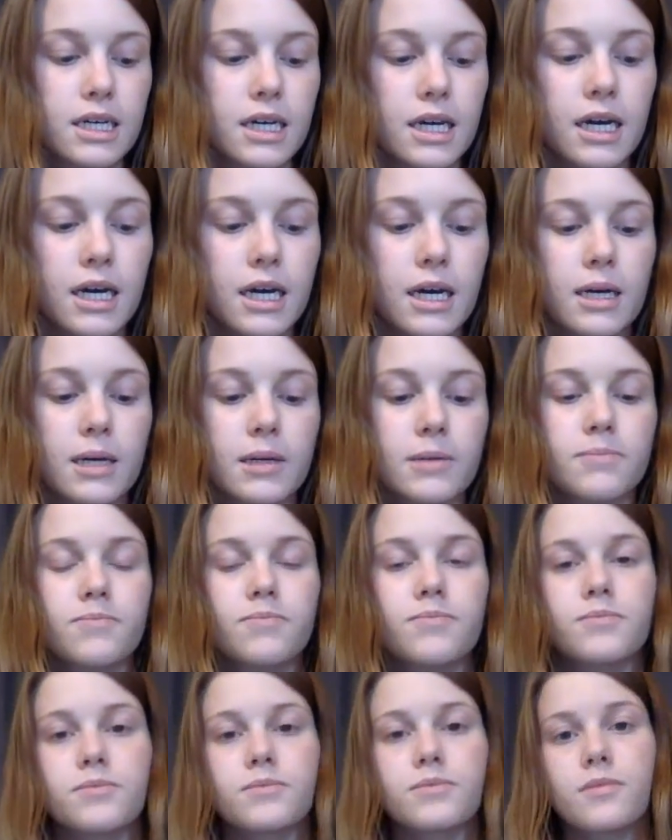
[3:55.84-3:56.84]

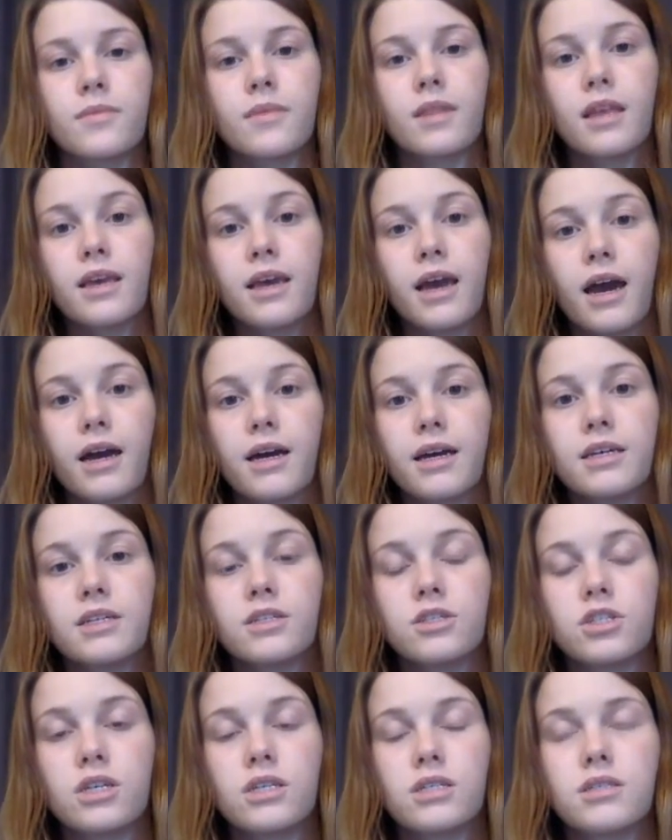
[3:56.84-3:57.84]
And
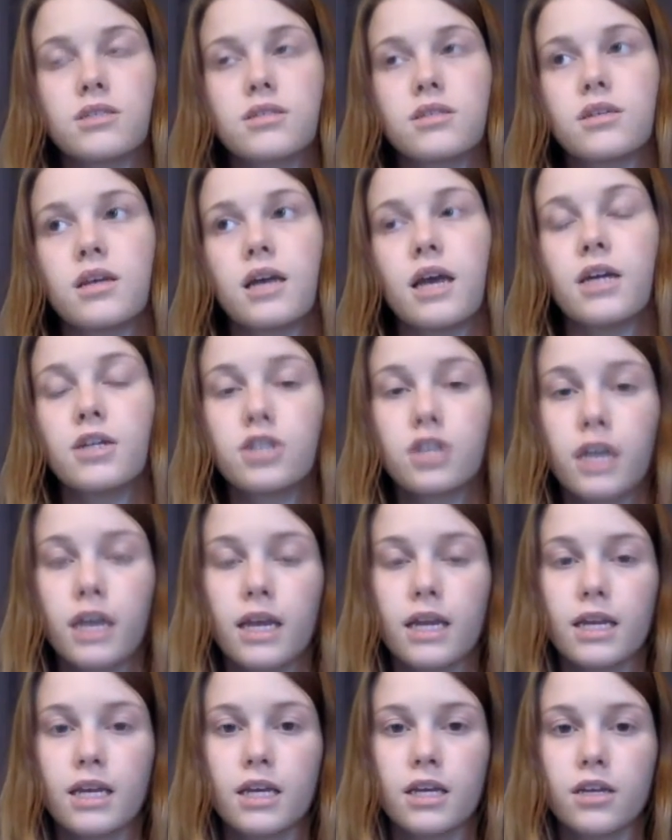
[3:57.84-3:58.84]
just
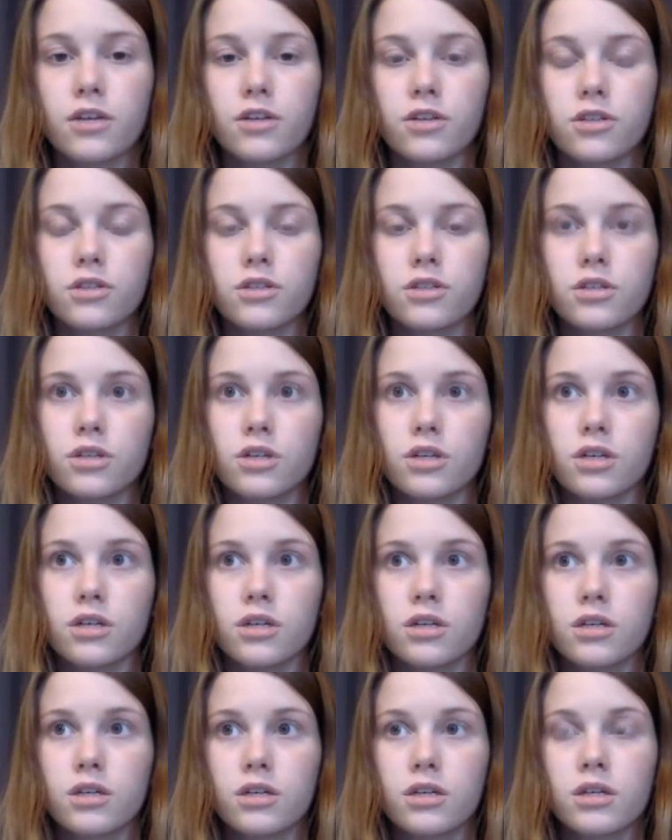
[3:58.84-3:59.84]
educating your
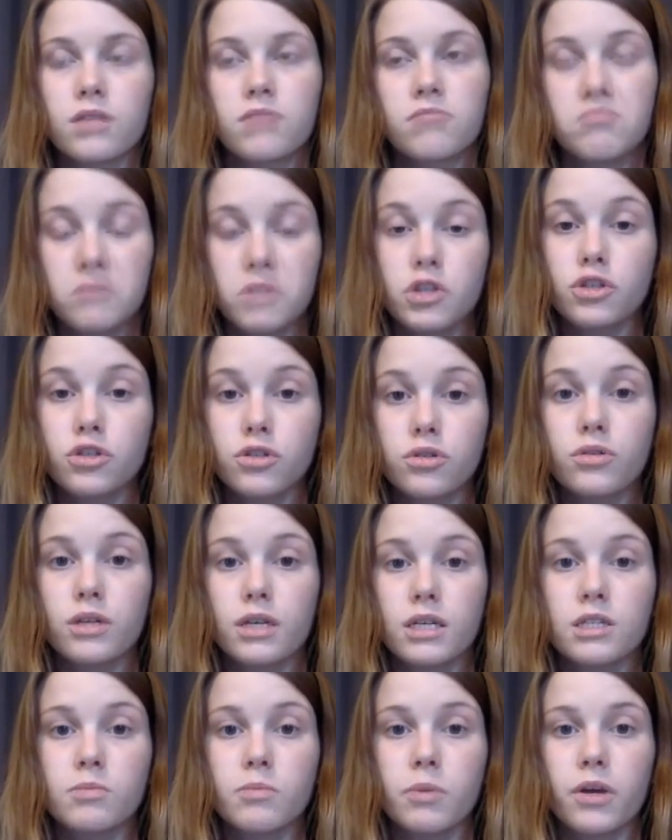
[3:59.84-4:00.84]

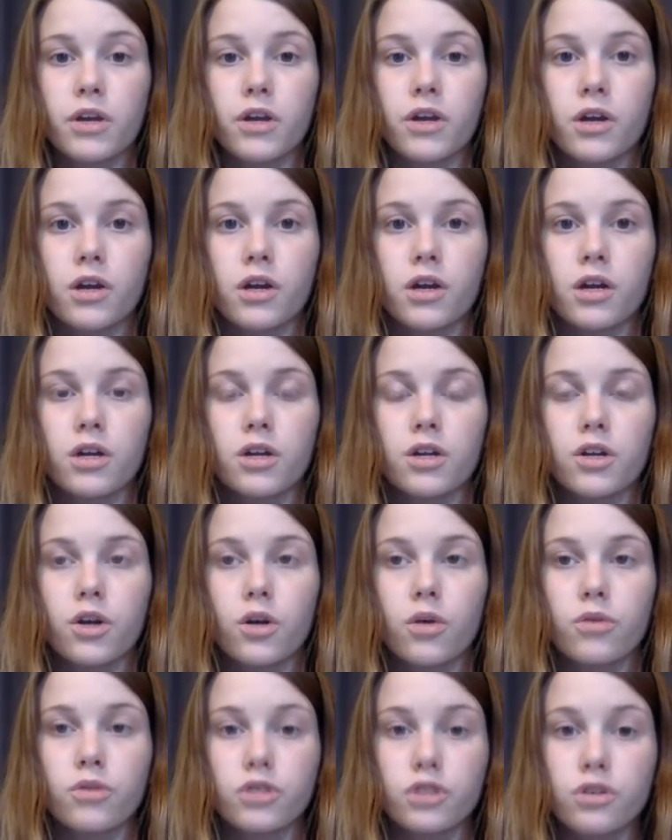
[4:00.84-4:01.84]
students, but your
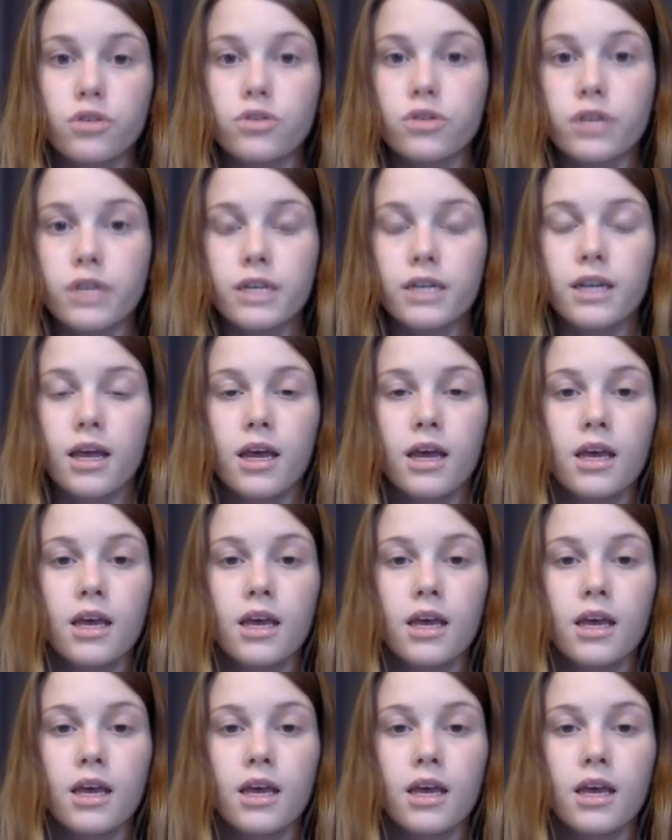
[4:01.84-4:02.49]
own children